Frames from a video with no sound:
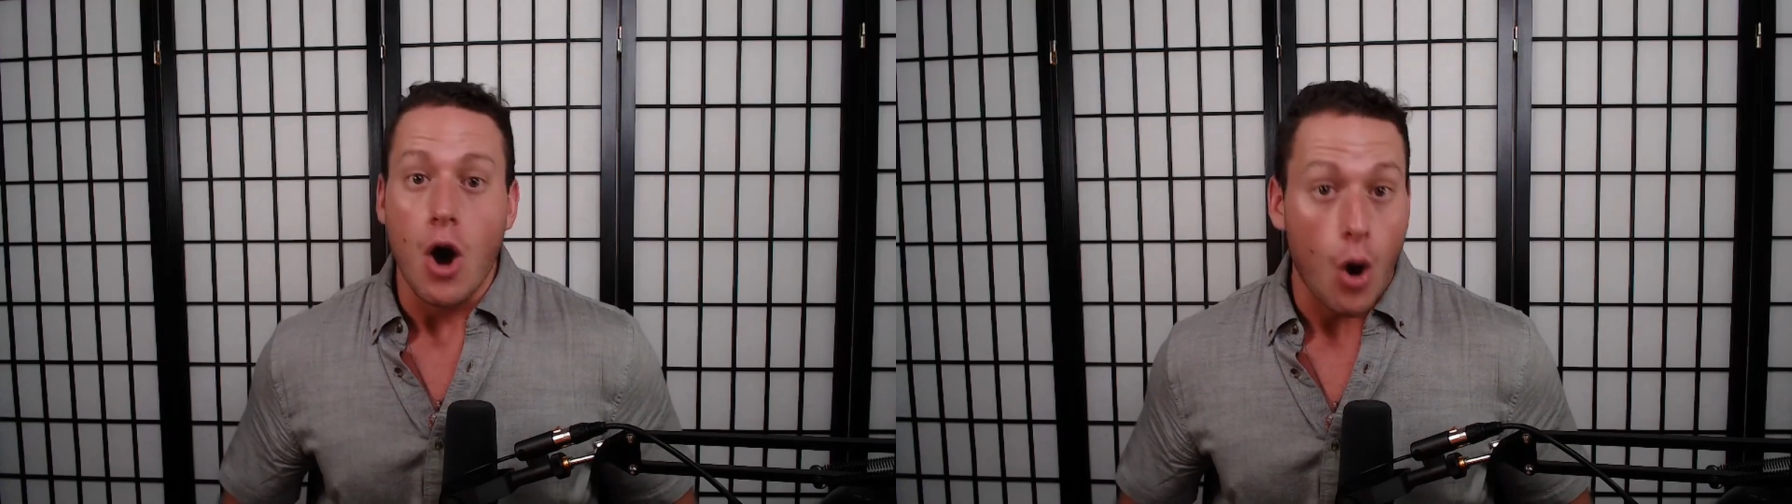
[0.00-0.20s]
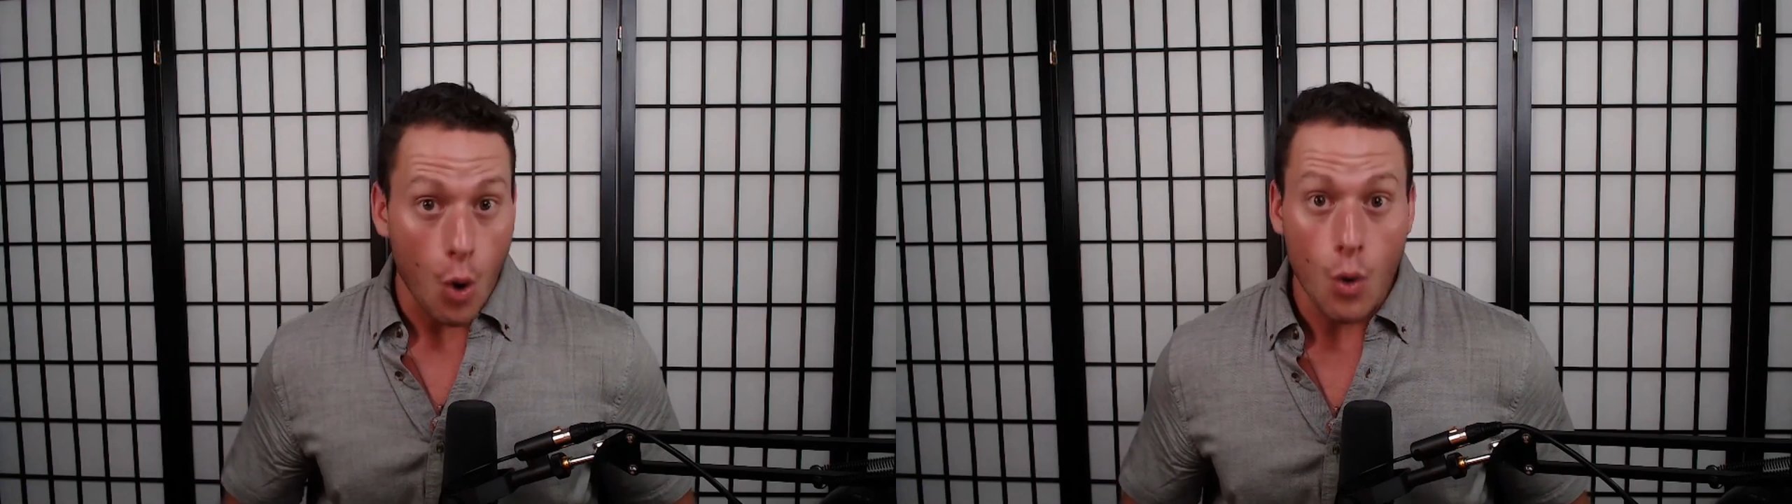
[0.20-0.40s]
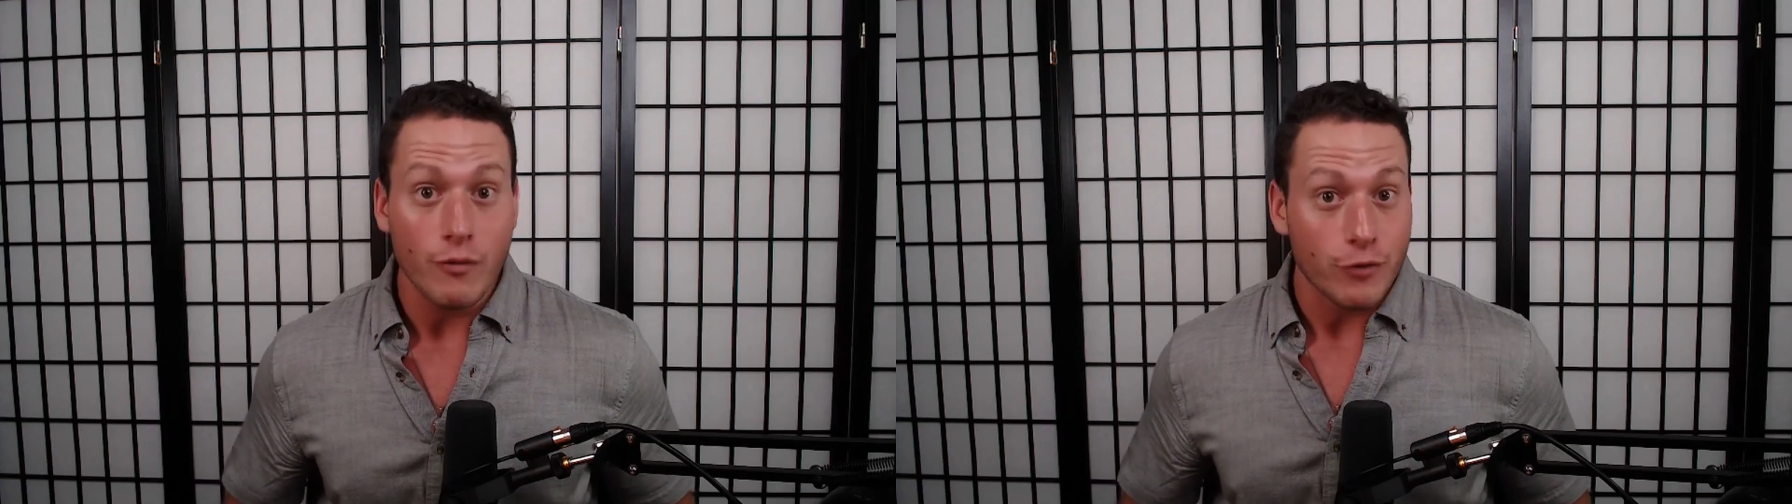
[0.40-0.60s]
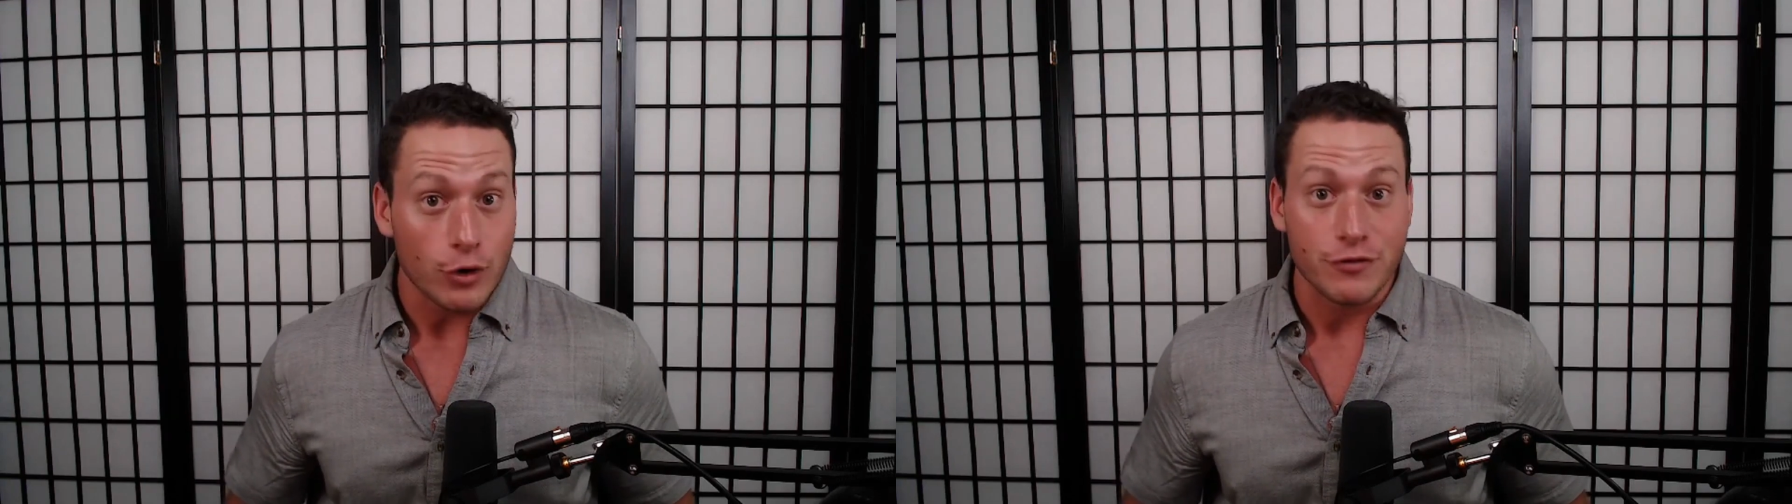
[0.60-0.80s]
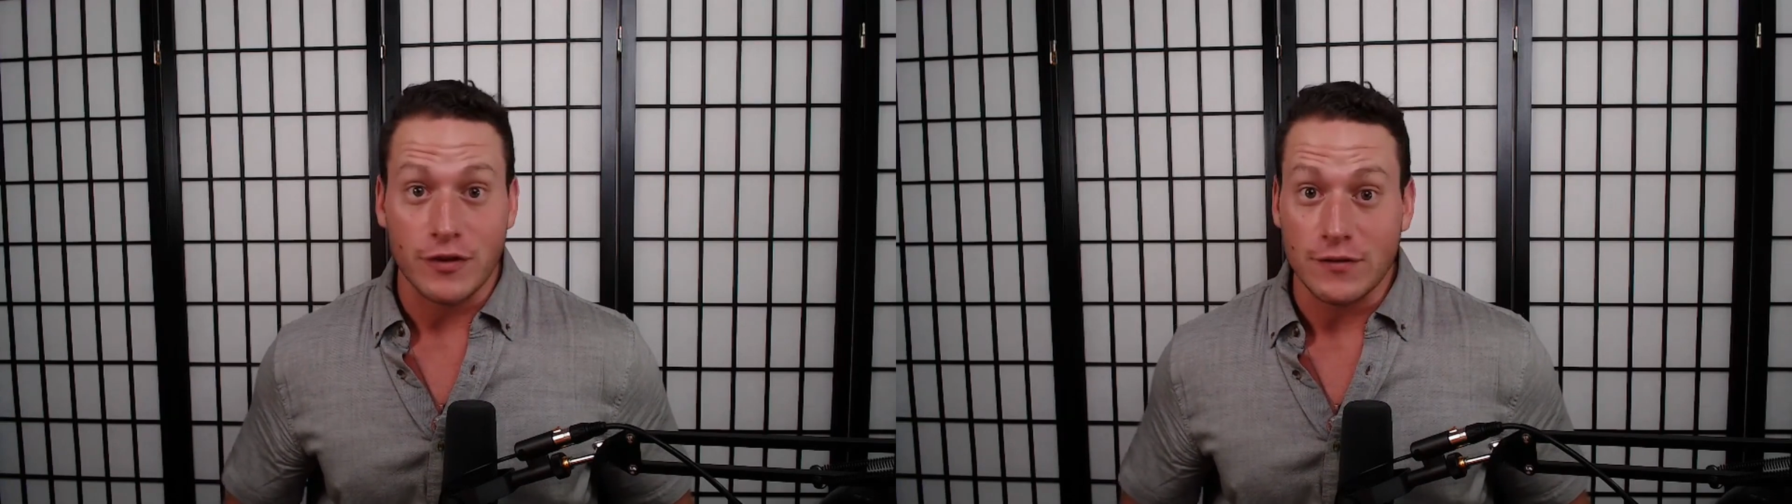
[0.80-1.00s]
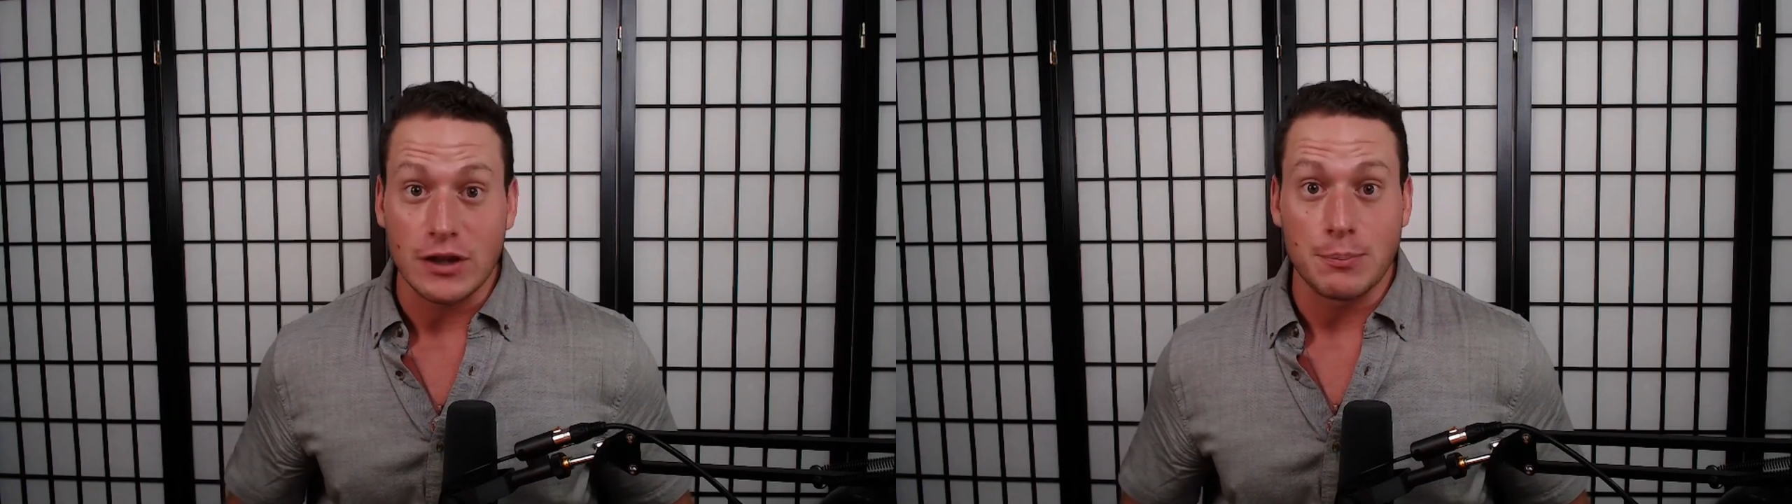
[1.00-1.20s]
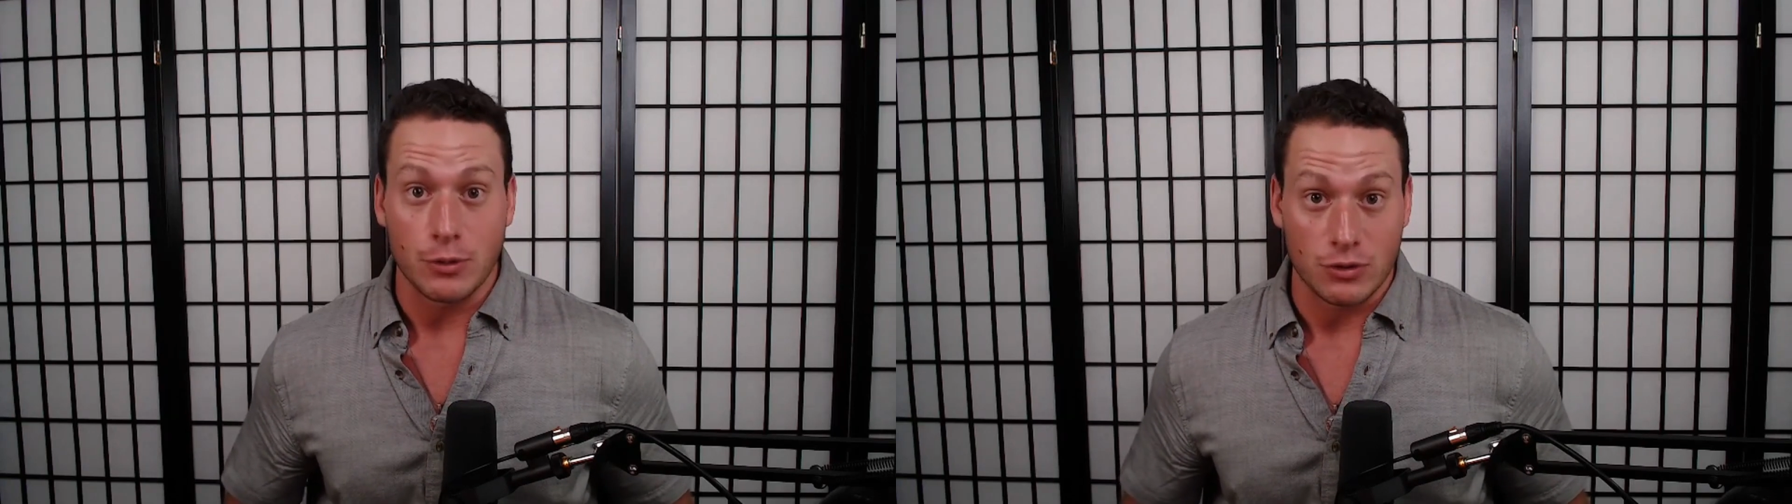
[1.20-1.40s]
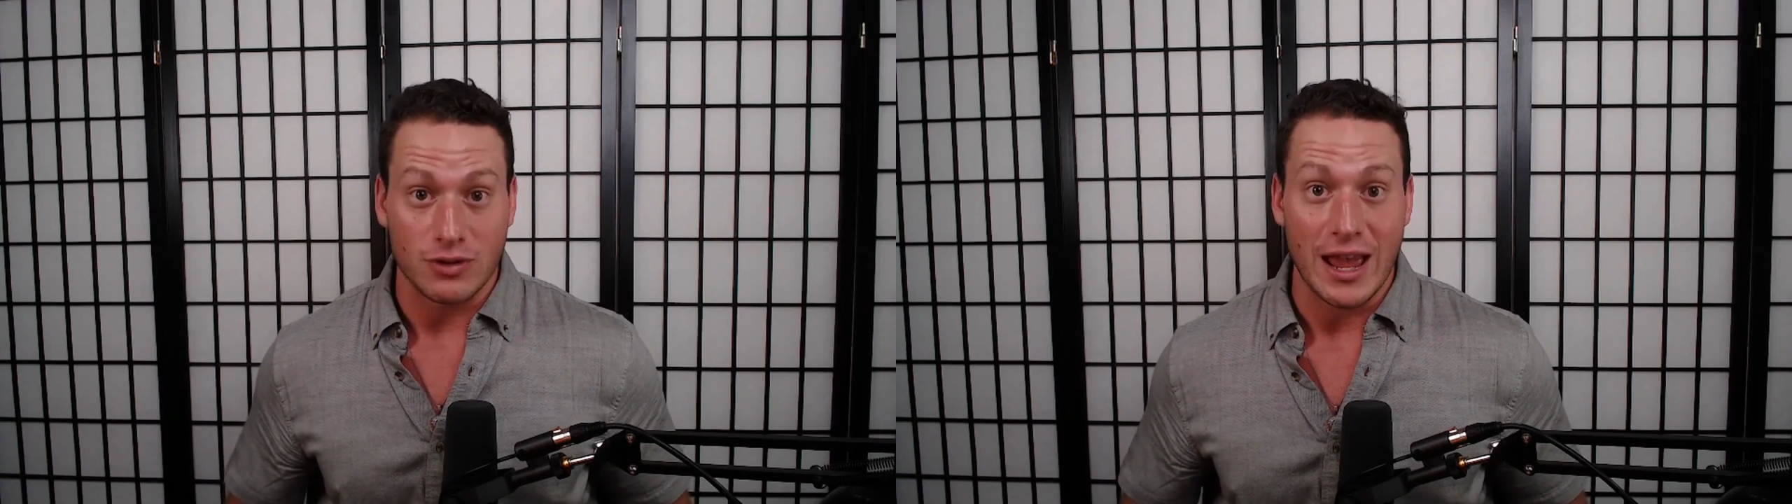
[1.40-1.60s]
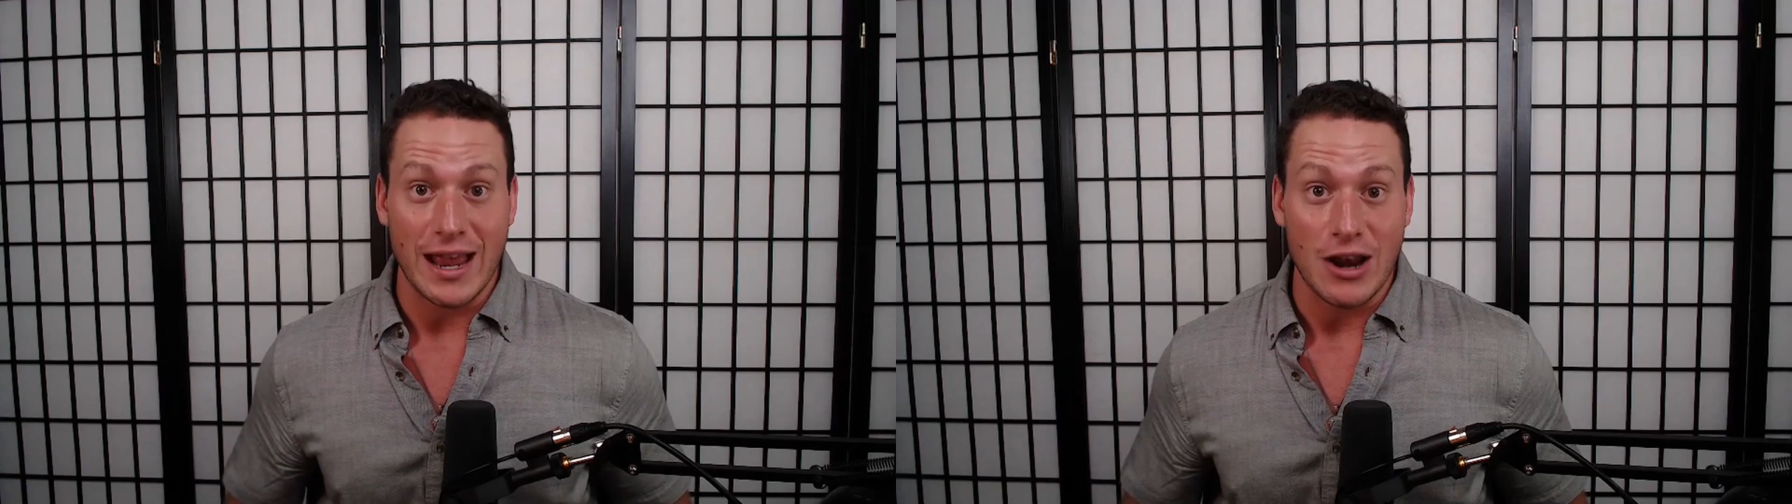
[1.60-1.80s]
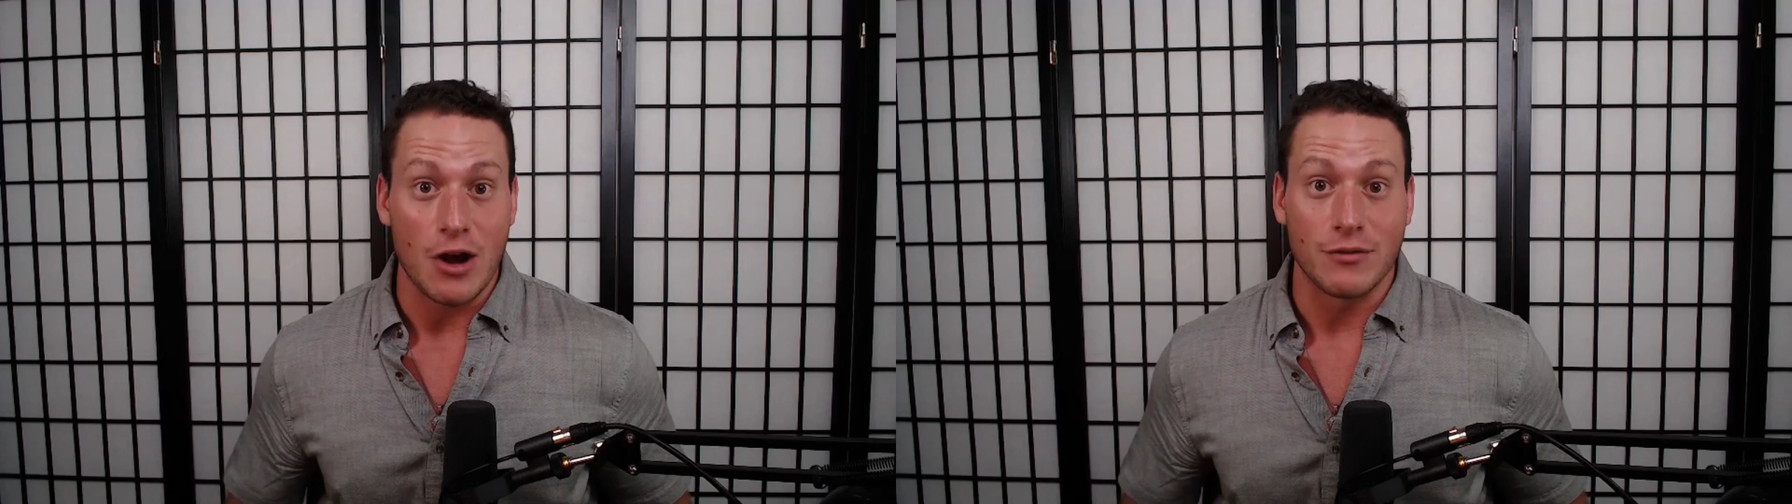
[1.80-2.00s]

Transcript: over 50%